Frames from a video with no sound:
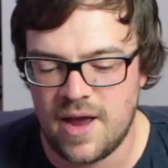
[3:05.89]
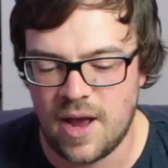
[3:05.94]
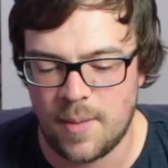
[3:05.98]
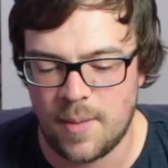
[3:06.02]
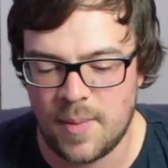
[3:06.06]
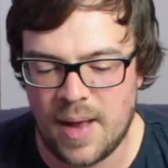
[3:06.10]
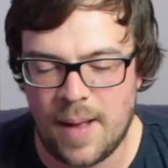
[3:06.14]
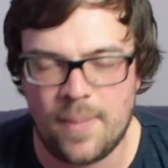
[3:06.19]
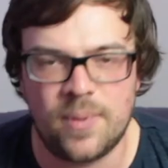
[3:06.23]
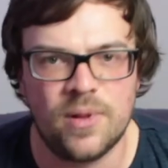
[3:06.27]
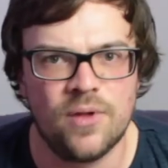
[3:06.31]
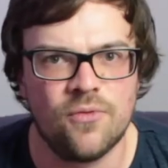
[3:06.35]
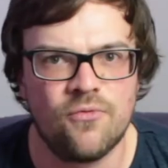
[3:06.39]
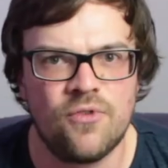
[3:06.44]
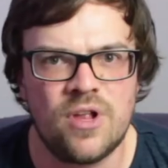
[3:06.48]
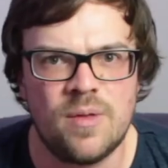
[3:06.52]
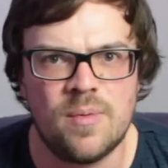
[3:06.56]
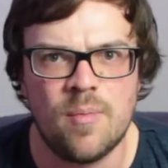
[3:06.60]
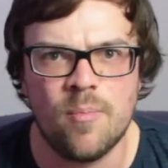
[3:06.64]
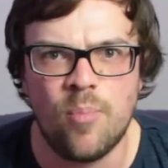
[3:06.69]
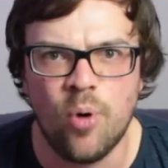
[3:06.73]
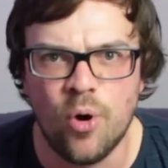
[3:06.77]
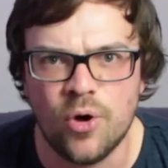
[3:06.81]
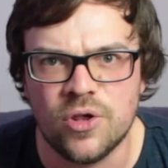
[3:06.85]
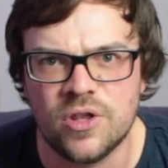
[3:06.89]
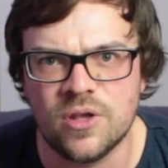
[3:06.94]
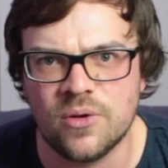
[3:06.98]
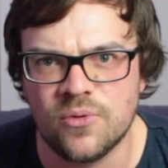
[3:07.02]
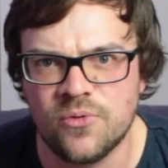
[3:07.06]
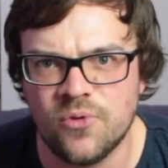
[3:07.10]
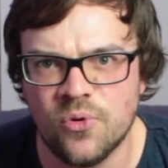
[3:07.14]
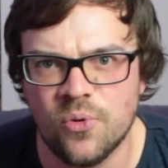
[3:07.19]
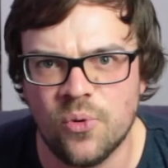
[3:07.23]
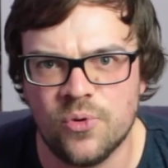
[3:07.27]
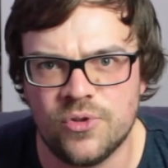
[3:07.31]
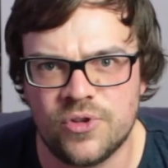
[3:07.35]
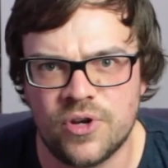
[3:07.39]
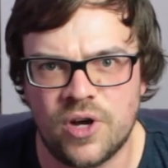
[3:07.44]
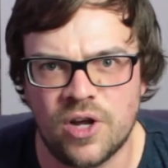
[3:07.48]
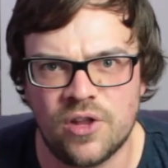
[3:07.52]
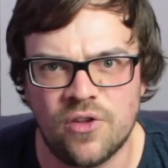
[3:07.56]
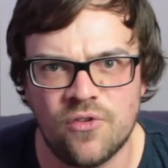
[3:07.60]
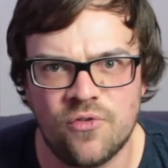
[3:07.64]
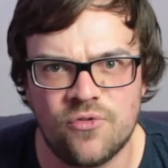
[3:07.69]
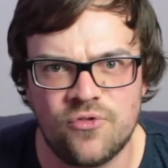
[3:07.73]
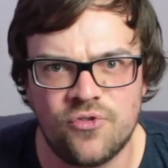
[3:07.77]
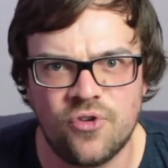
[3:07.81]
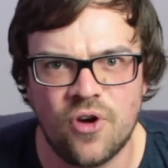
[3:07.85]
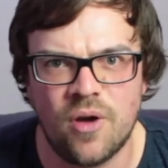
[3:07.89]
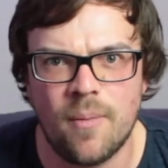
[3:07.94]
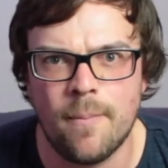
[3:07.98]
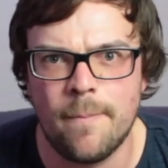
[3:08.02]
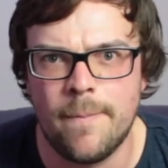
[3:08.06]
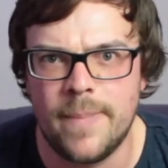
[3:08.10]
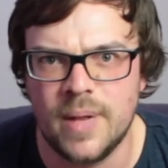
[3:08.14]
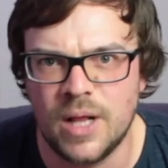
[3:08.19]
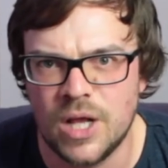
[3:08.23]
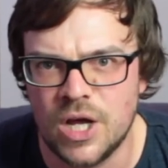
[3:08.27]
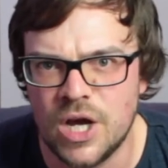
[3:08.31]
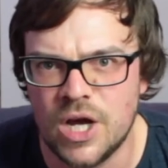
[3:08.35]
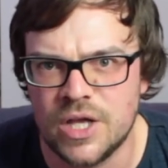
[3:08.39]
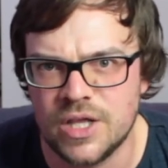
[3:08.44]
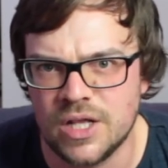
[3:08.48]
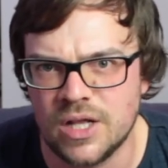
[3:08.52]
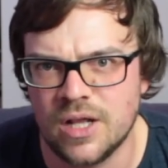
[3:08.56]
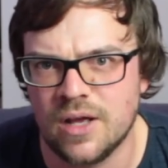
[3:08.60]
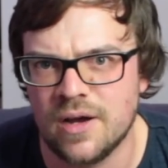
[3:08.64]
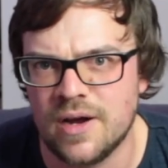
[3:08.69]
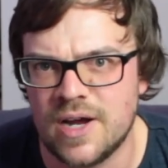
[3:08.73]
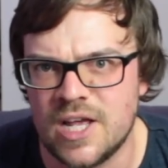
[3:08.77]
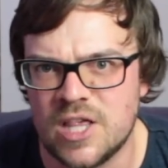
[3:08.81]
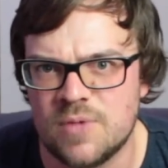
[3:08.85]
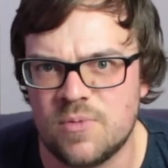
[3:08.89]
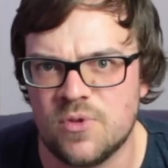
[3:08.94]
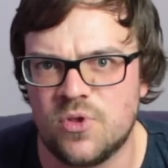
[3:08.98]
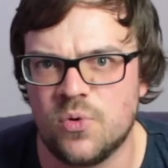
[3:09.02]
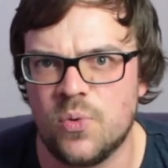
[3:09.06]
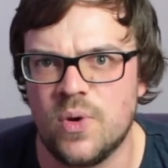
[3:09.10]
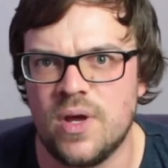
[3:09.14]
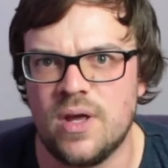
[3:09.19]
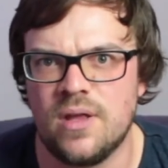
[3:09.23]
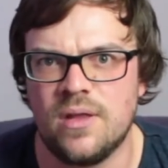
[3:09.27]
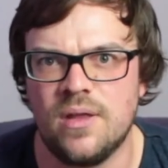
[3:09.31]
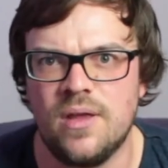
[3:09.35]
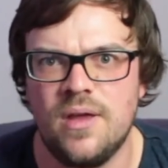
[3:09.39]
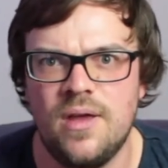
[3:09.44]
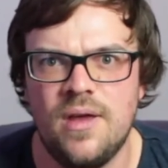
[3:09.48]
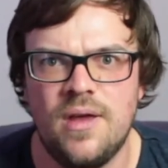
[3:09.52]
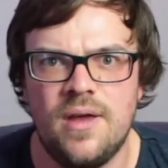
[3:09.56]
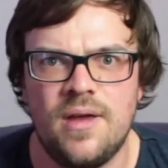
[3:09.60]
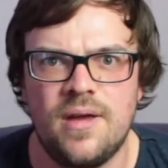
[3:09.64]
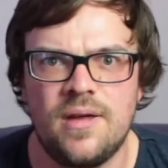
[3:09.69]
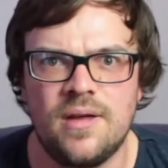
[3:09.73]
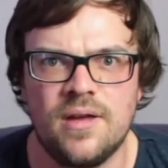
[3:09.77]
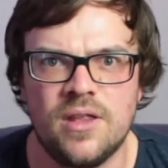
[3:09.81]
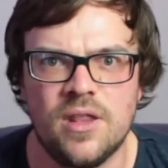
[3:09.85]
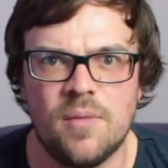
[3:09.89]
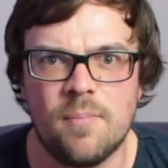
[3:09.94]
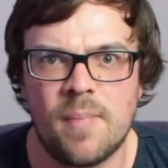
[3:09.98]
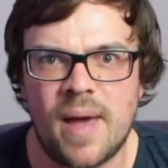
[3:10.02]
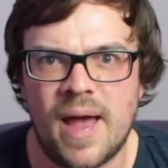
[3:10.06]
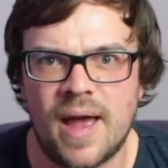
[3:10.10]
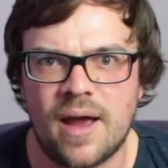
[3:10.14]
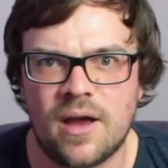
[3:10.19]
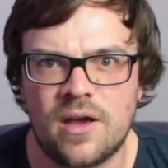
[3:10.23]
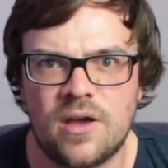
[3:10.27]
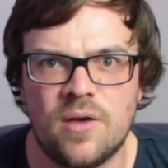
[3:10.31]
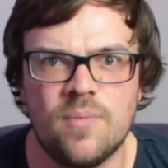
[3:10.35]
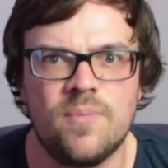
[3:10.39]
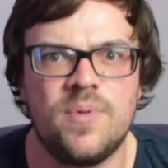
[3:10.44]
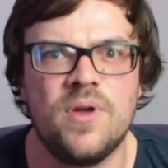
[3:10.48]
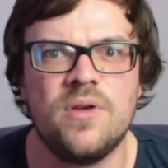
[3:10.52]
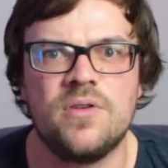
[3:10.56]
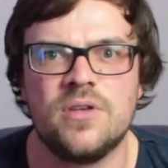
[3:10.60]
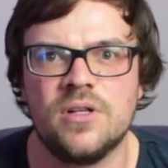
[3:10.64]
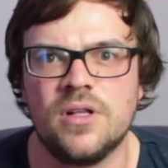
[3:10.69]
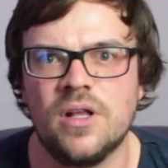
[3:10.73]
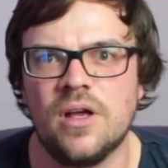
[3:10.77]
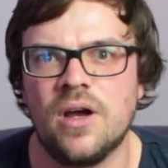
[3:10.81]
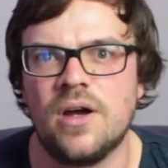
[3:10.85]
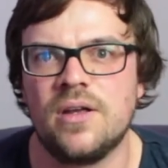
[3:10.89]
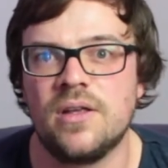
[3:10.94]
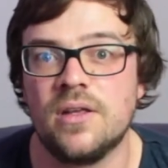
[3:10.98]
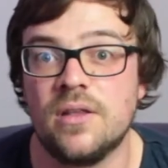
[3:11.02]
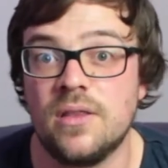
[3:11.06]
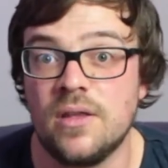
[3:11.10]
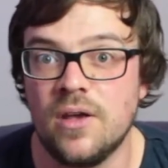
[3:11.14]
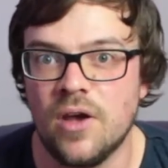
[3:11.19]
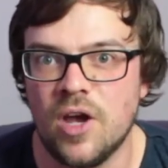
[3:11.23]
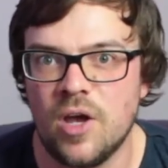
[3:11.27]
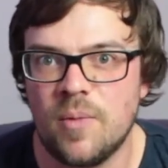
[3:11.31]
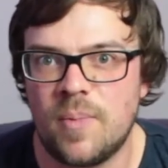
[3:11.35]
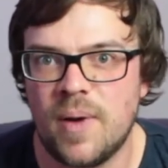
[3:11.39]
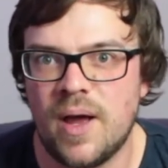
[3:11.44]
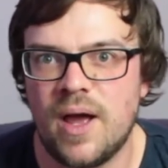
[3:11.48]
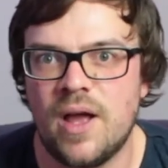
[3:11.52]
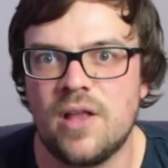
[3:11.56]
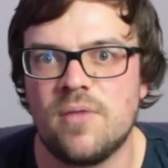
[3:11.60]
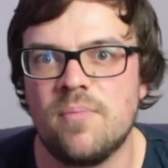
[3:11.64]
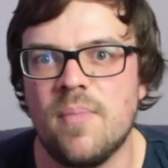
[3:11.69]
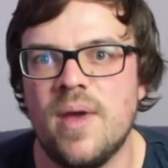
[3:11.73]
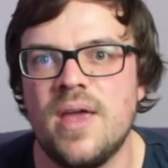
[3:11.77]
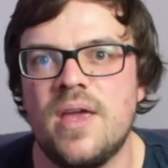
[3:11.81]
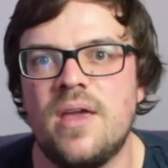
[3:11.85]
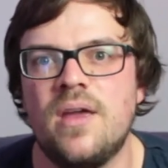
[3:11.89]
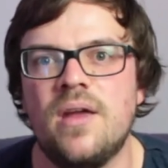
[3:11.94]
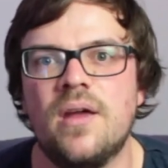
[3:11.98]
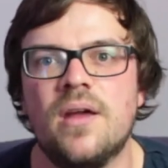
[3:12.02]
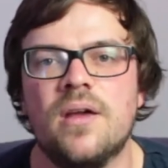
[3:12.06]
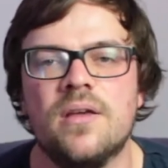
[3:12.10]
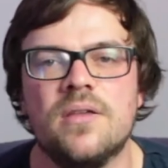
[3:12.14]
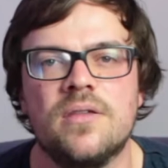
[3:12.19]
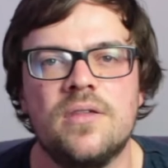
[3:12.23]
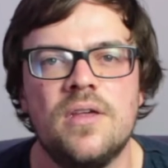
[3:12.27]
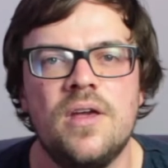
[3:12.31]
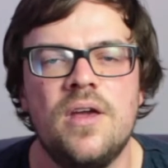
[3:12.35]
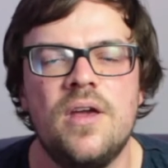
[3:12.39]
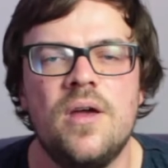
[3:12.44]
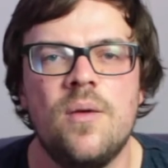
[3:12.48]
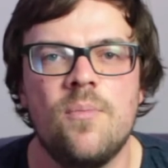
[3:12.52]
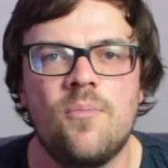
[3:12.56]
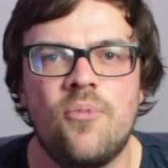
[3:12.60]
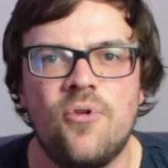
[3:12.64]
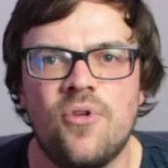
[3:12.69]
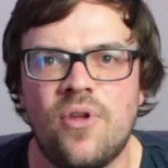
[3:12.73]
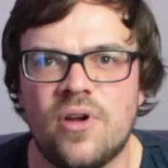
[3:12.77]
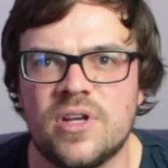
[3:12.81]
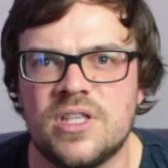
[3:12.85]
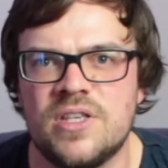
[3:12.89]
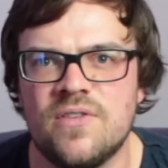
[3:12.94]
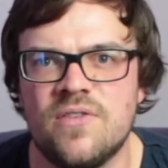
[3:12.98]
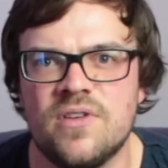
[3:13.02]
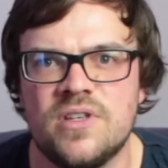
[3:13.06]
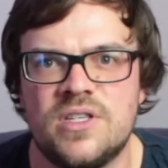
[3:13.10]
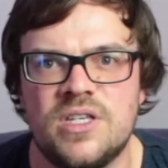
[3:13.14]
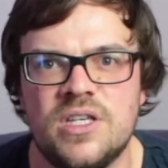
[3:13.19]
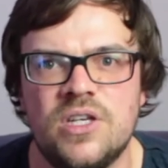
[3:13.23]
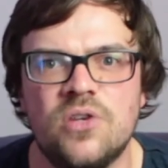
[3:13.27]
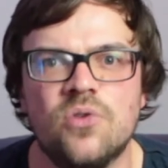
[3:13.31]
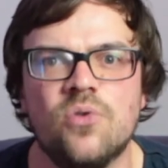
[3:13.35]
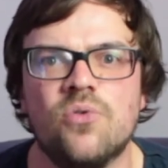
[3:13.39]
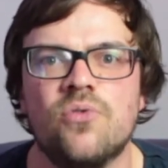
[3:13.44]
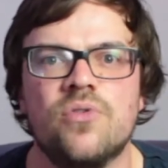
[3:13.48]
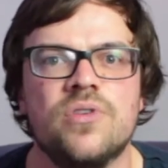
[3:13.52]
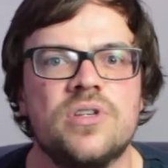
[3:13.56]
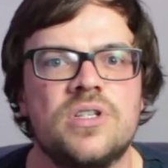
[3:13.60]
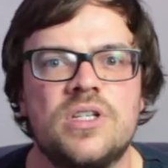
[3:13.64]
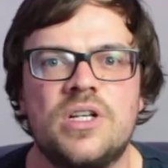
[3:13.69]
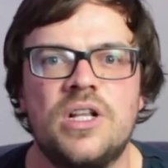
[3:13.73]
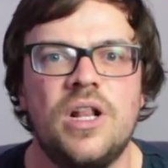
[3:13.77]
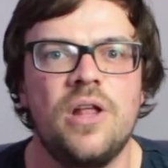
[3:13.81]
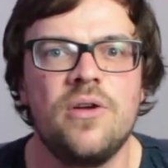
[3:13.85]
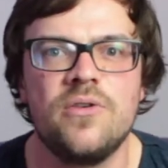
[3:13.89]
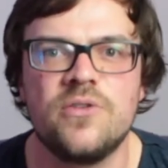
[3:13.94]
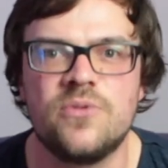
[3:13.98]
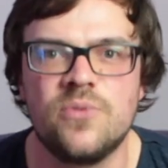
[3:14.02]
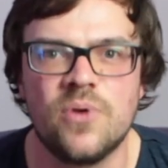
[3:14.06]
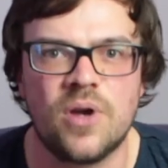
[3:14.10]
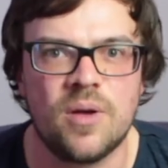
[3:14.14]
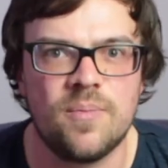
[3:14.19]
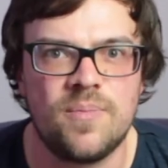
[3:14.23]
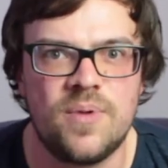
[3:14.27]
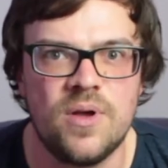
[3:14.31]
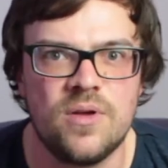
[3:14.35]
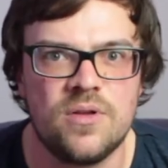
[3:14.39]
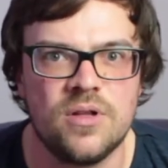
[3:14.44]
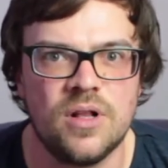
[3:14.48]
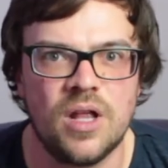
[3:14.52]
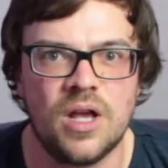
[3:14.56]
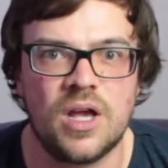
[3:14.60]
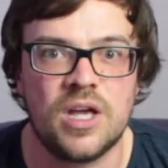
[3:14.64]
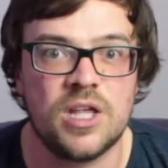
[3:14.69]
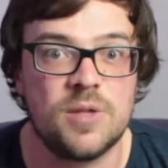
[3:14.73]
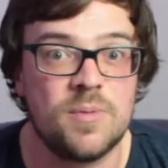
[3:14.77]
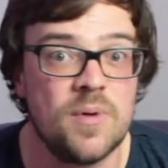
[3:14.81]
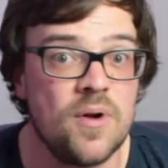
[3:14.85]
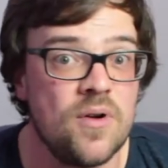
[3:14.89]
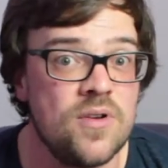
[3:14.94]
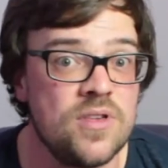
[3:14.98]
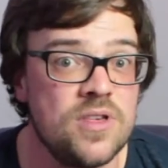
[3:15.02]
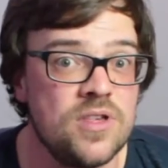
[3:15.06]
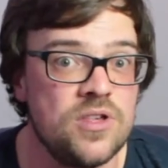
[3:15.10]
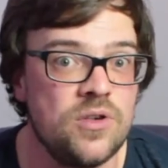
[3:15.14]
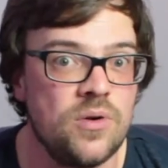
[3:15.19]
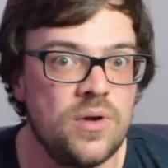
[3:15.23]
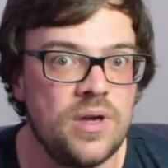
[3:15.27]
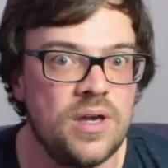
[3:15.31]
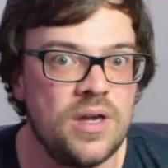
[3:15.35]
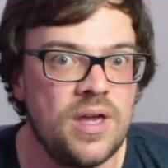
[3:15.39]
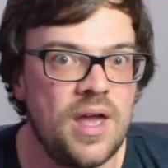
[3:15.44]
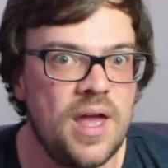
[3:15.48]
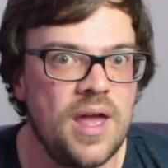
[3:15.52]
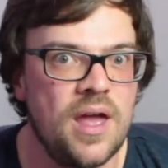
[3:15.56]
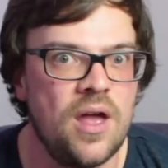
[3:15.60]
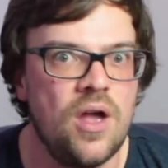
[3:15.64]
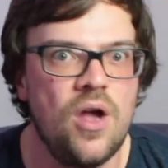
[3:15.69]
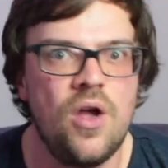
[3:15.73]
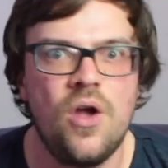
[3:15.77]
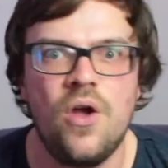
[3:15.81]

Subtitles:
and Apple have really been pushing forward to kind of try and blur the lines between the Mac computer line and the iPad, making it as productivity or as close to a computer-like experience as you can get,